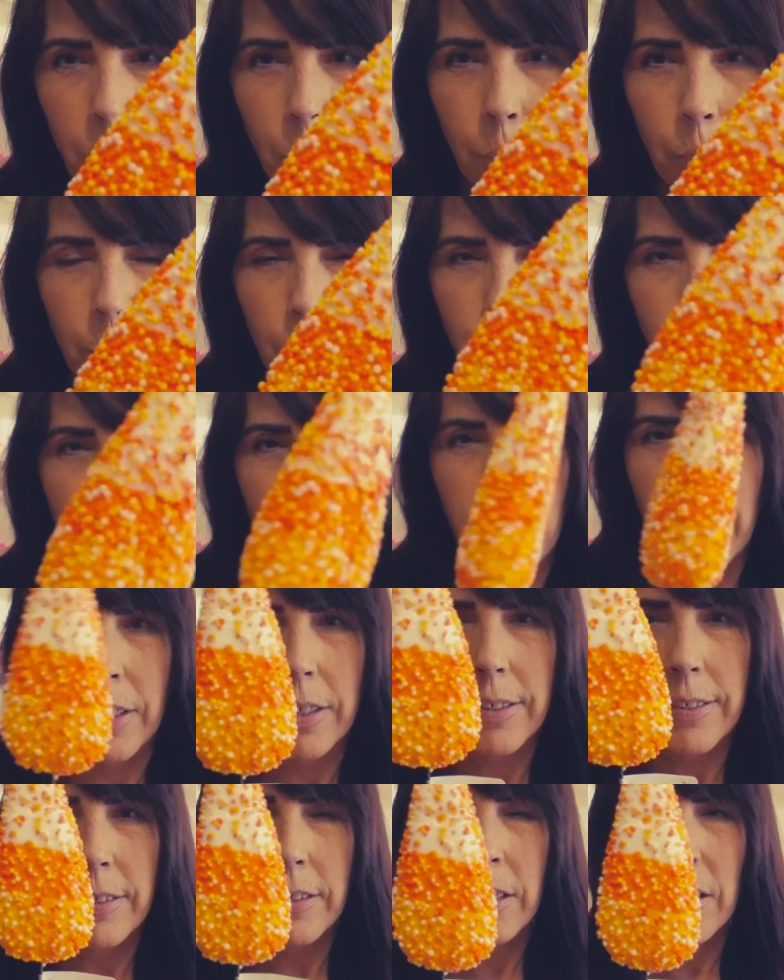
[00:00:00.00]
corn
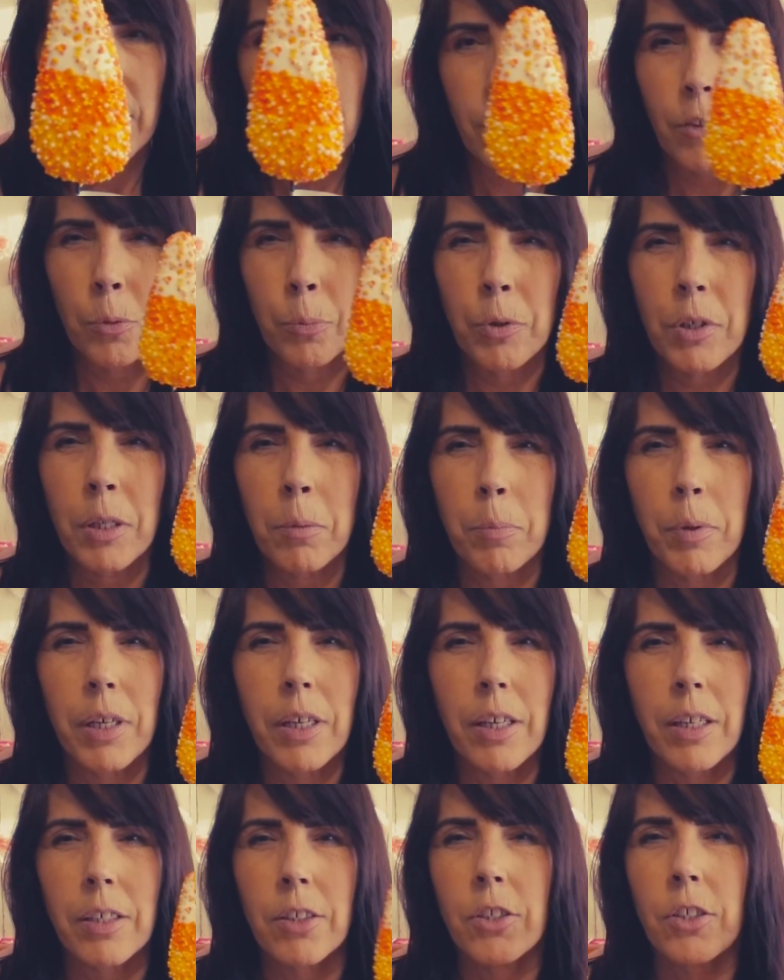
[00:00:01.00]
picks. They're pretty
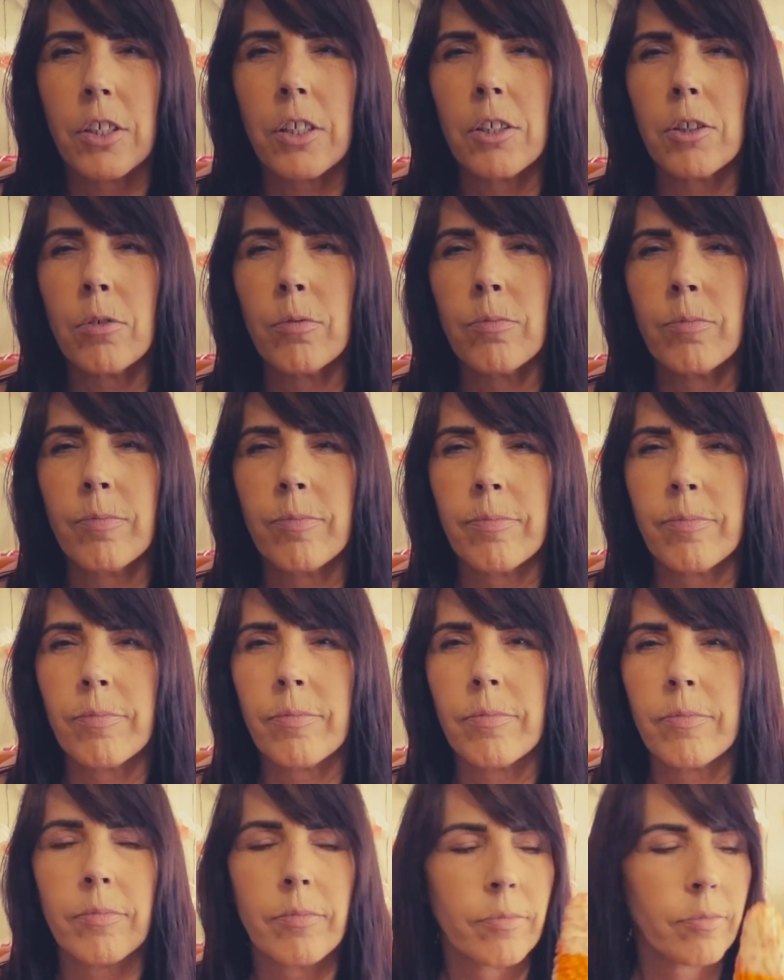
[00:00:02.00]
big too.
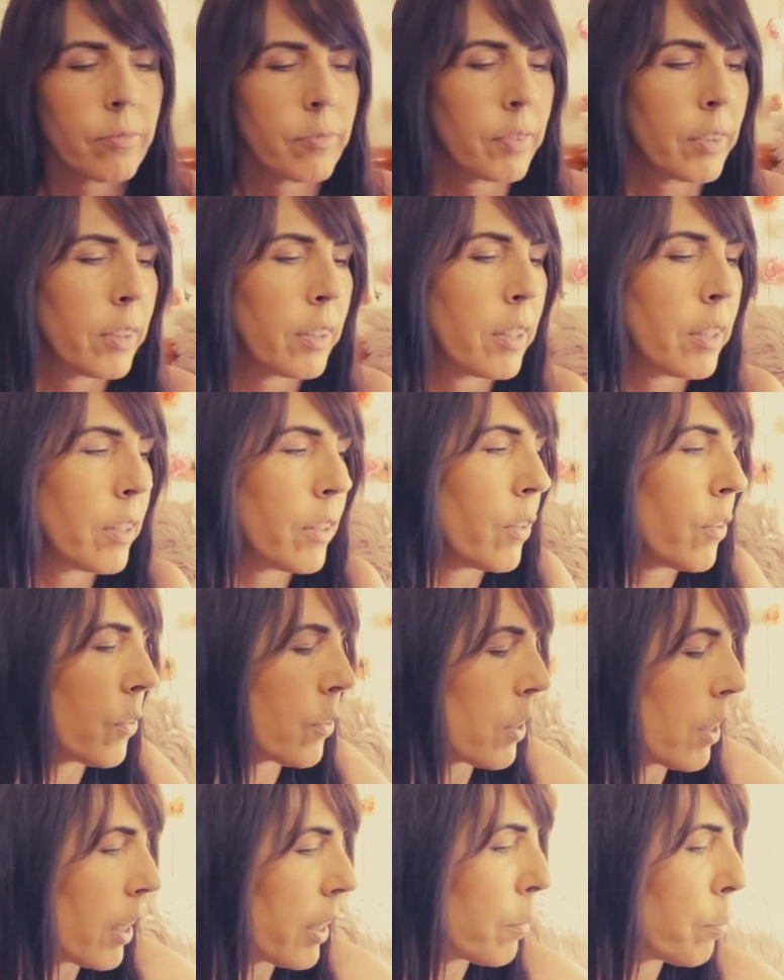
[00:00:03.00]
So
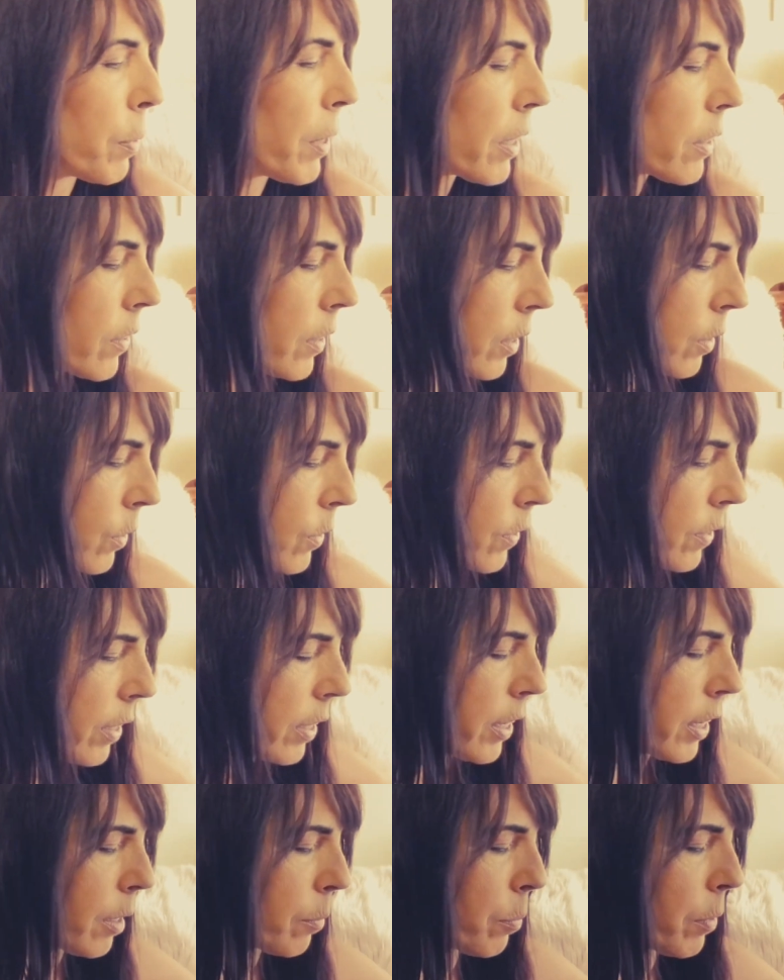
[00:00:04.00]
I picked those
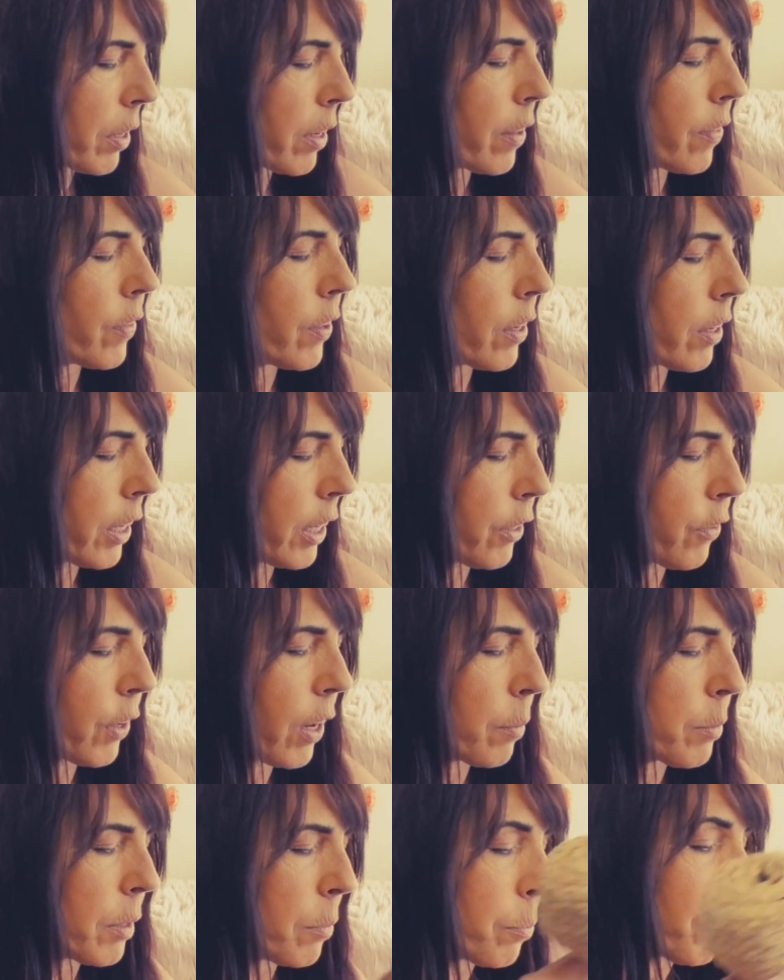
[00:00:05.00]
up, and then I
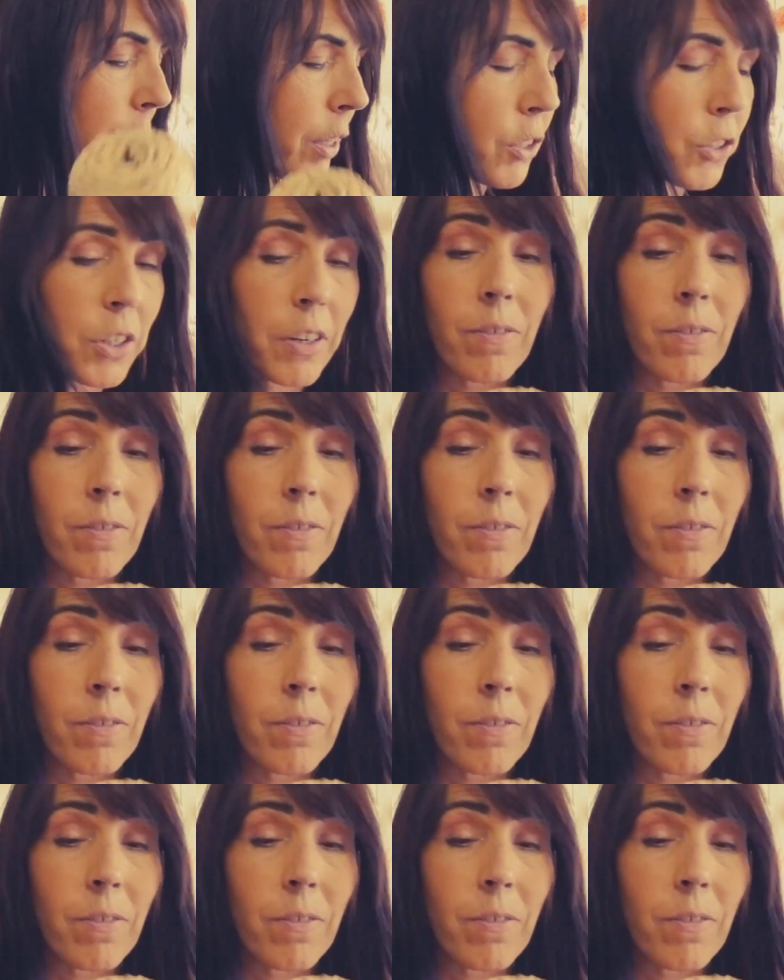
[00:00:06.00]
grabbed a bunch of